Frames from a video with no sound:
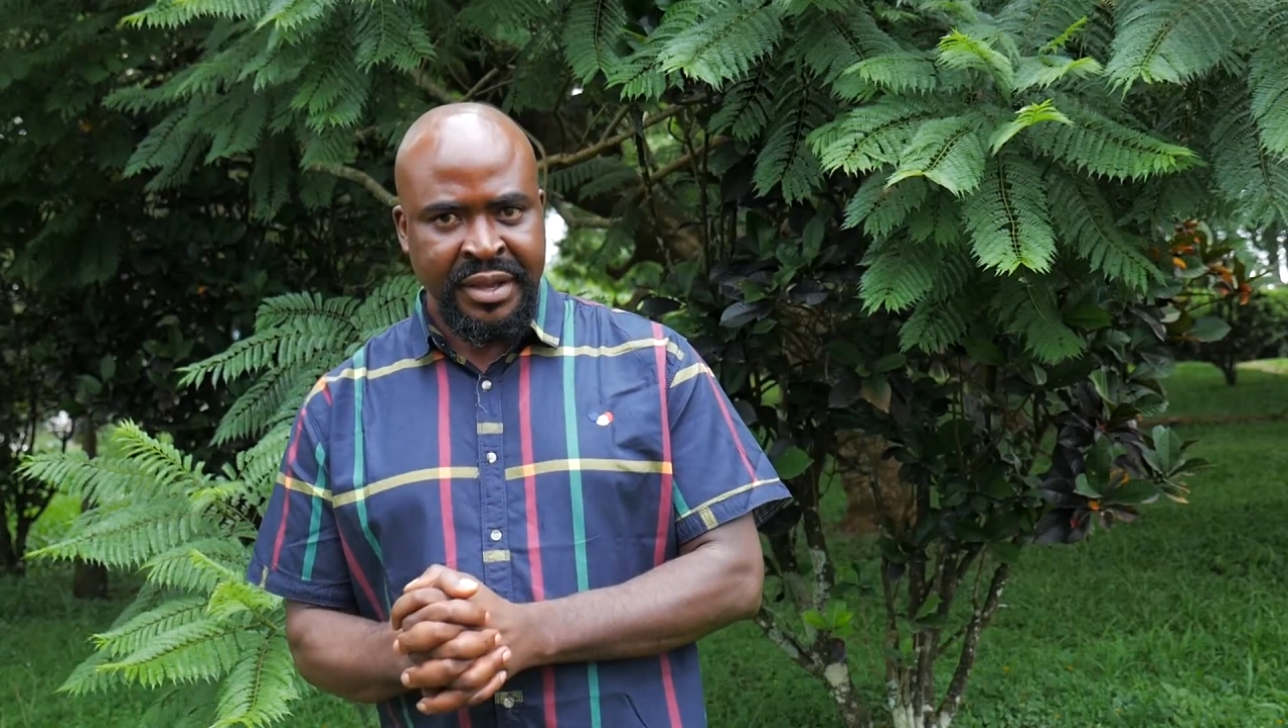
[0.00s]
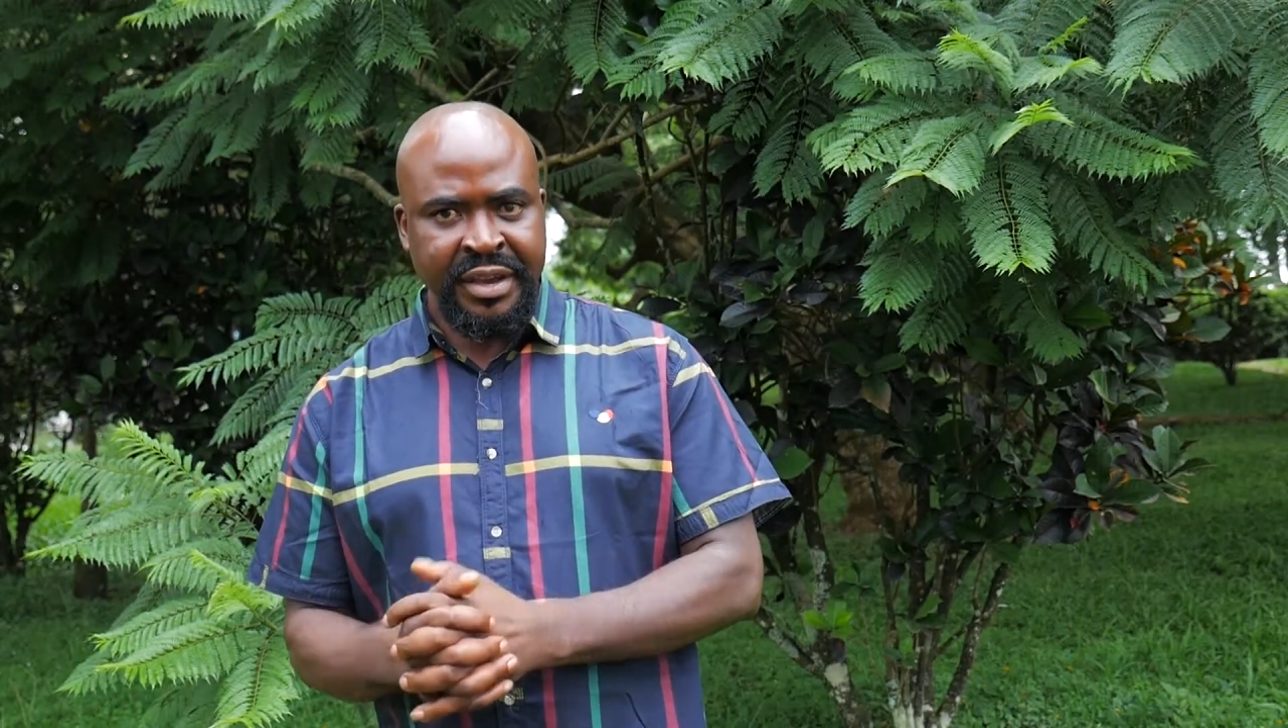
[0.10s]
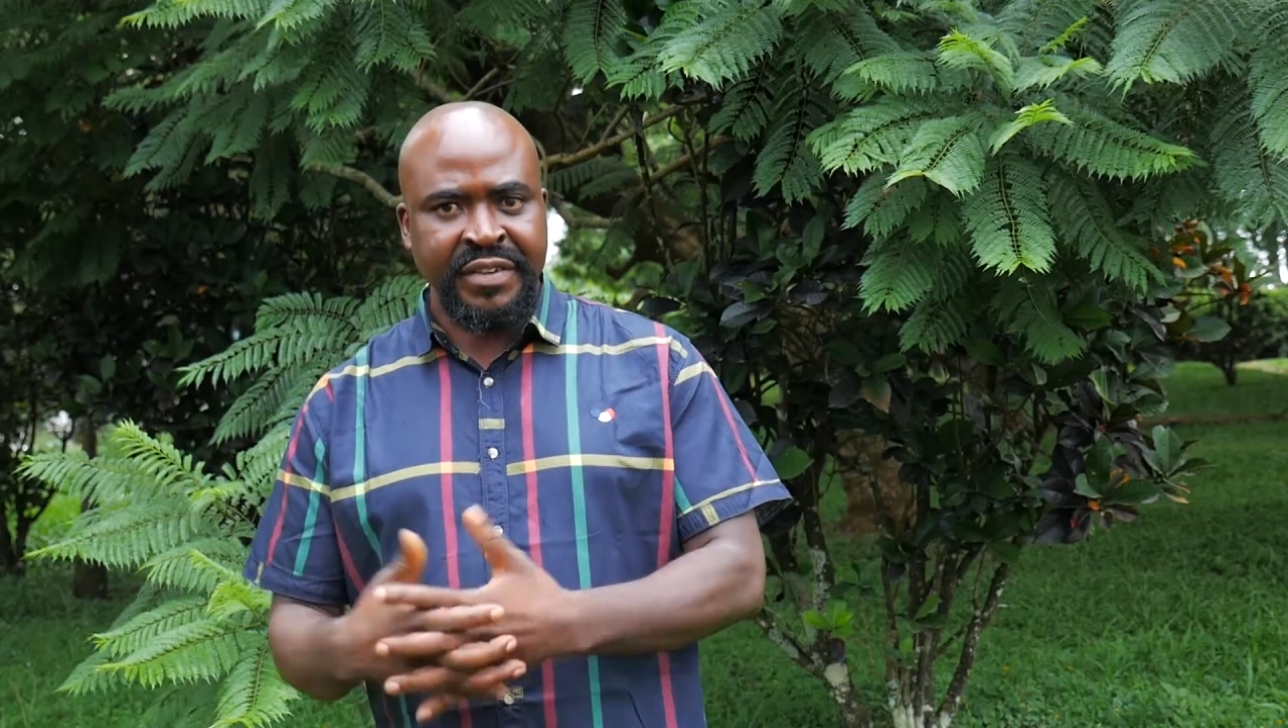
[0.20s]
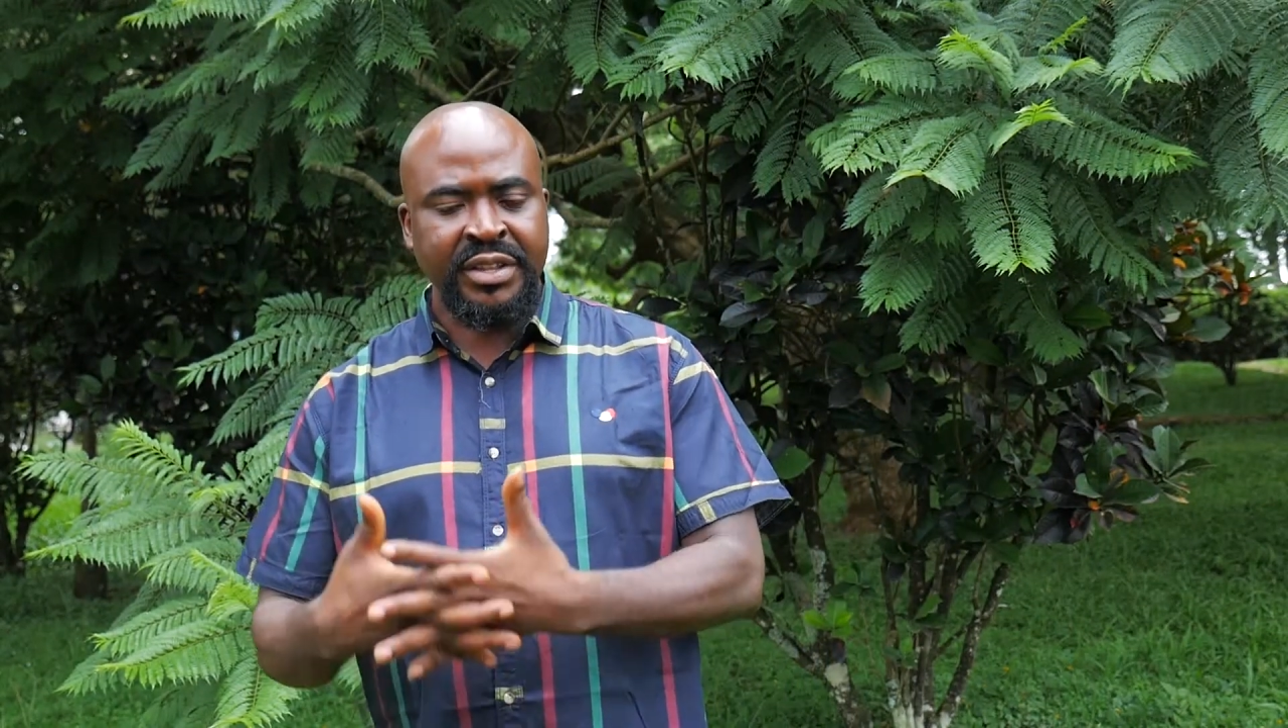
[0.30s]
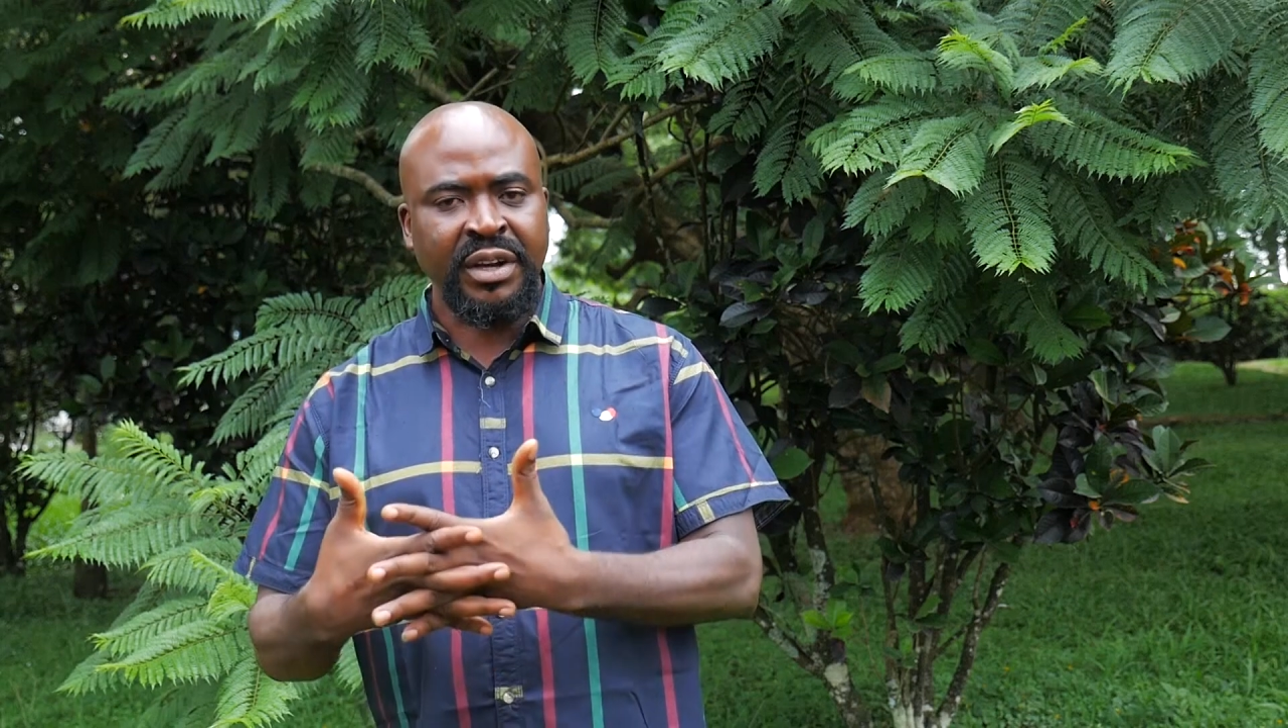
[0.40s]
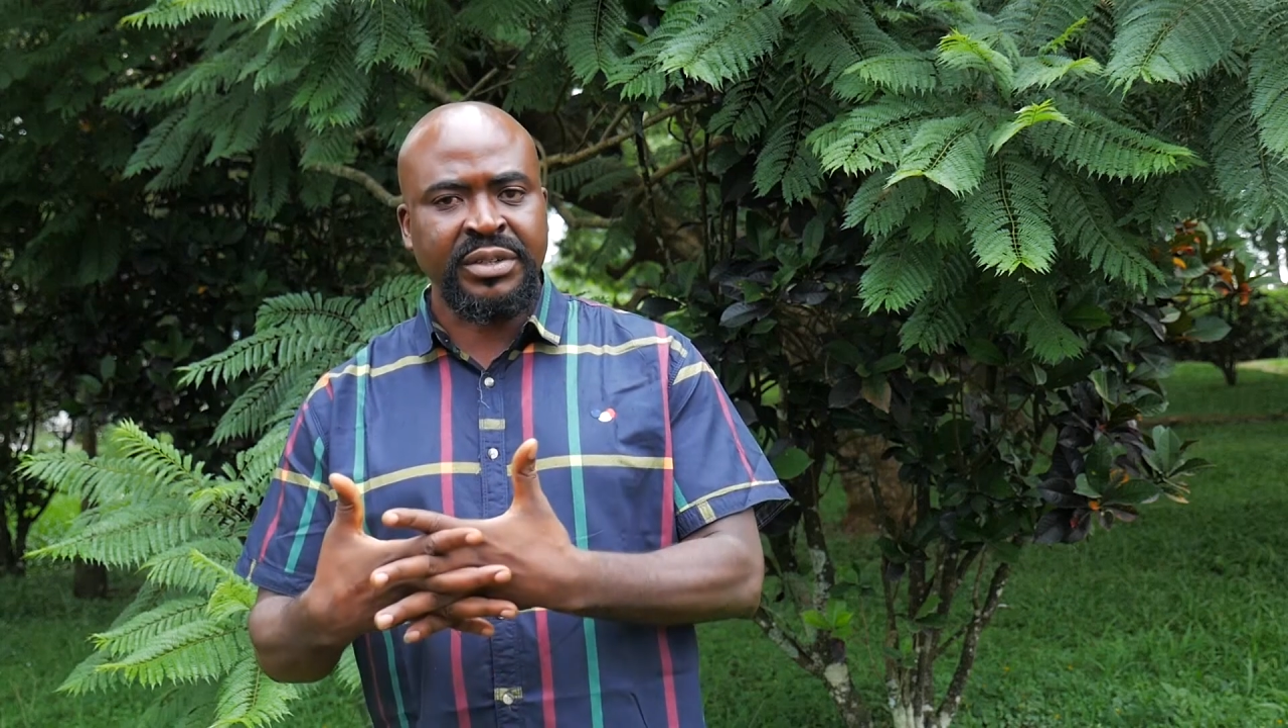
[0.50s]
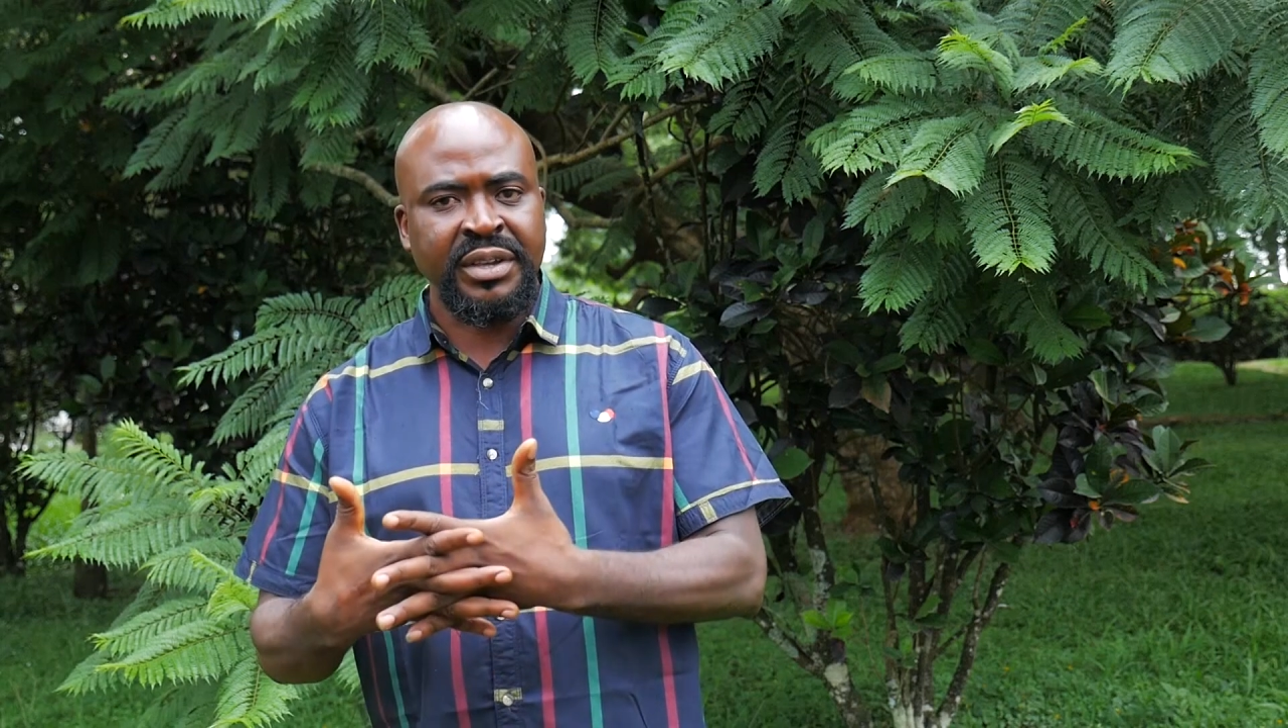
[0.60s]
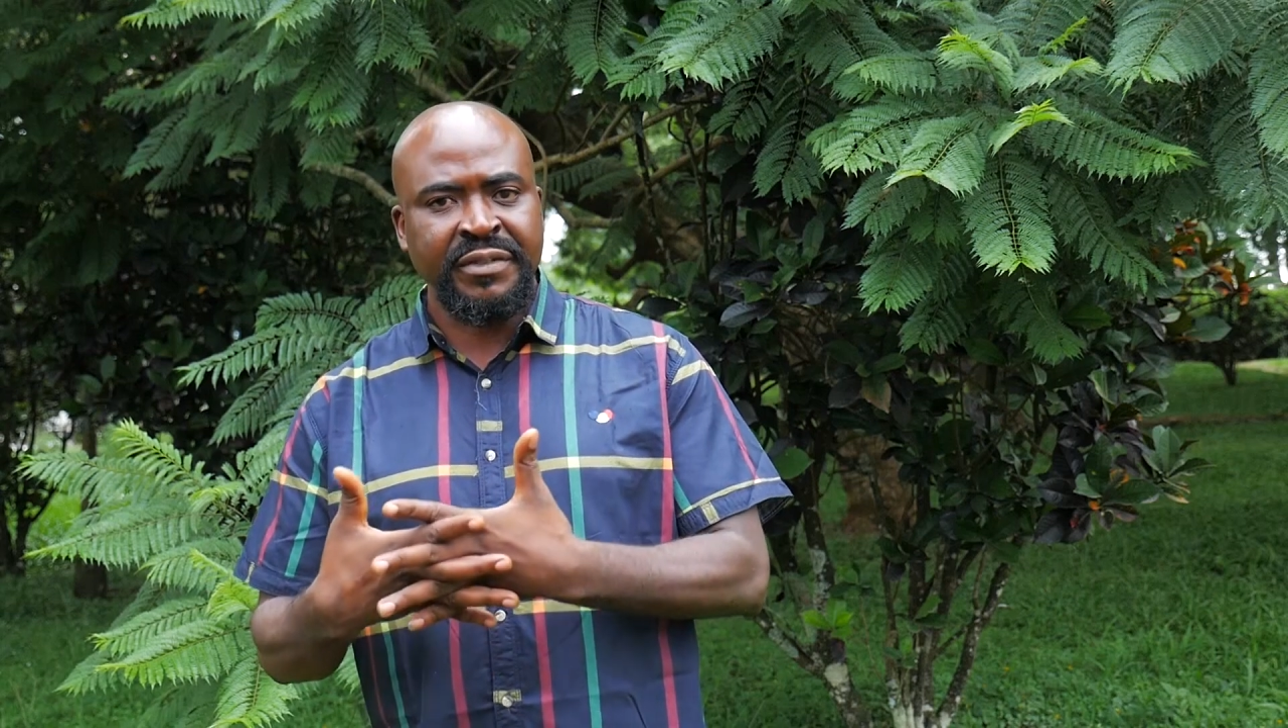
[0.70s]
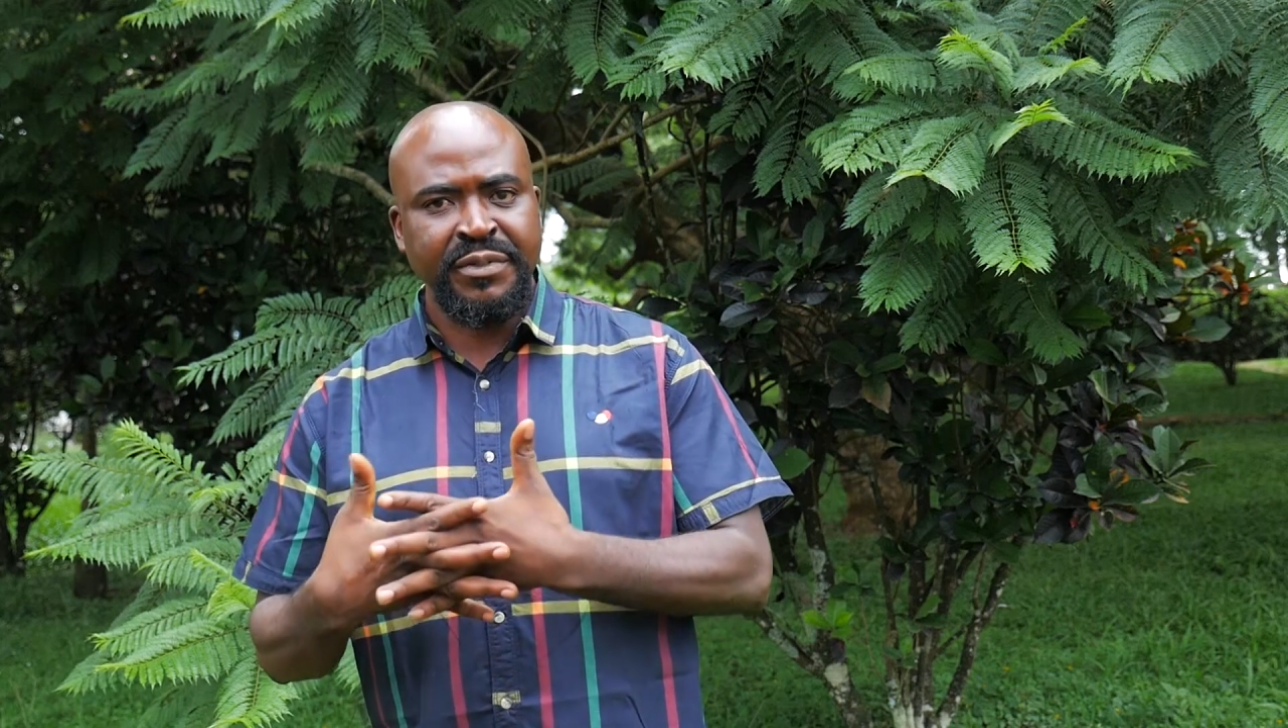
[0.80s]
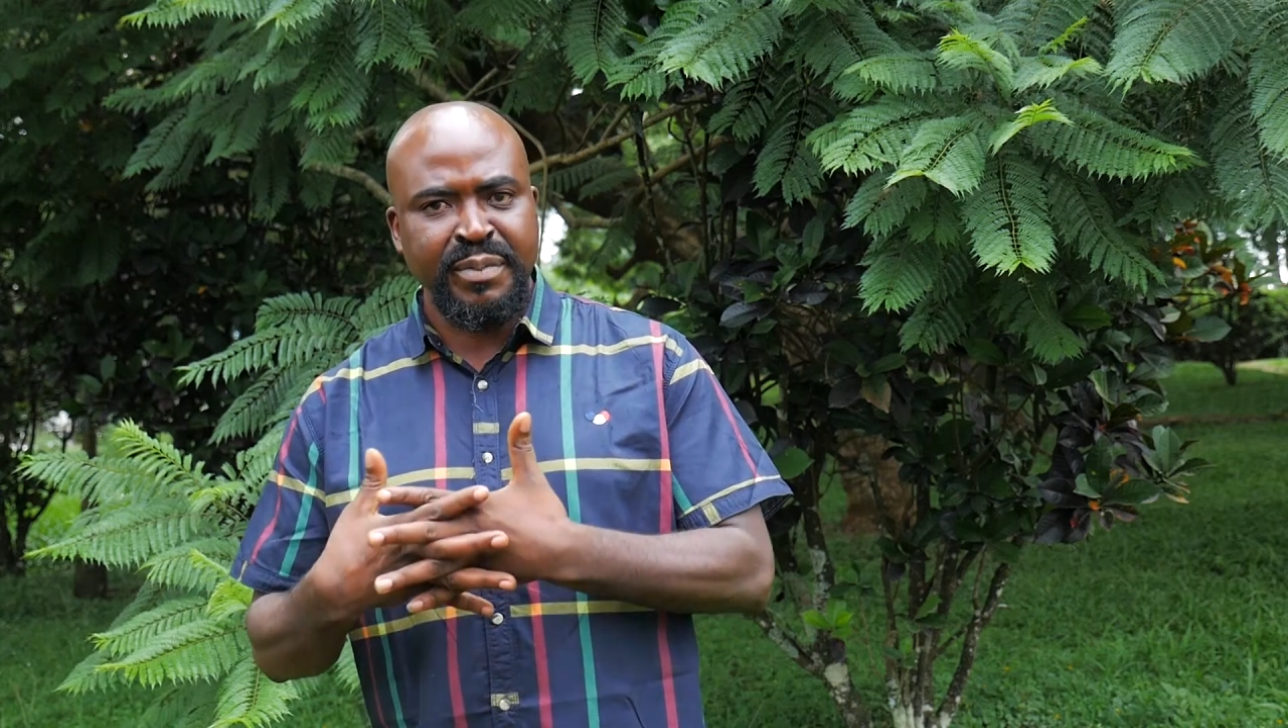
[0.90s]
If a doctor gives you